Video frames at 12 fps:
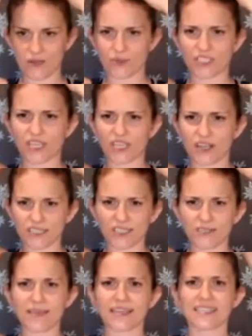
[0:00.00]
which can
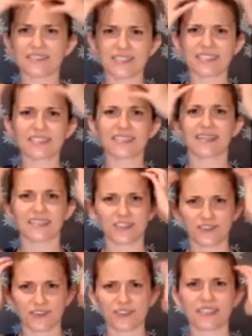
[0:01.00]
also make us feel
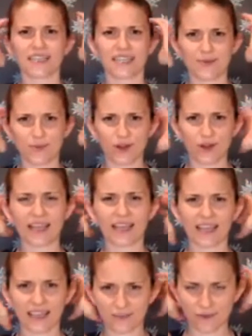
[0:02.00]
sluggish first thing in the
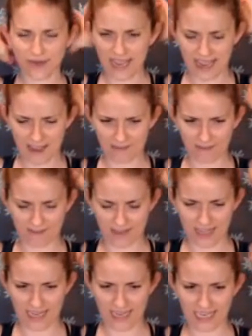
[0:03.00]
morning if we have
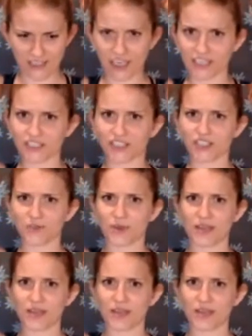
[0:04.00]
uh, congestion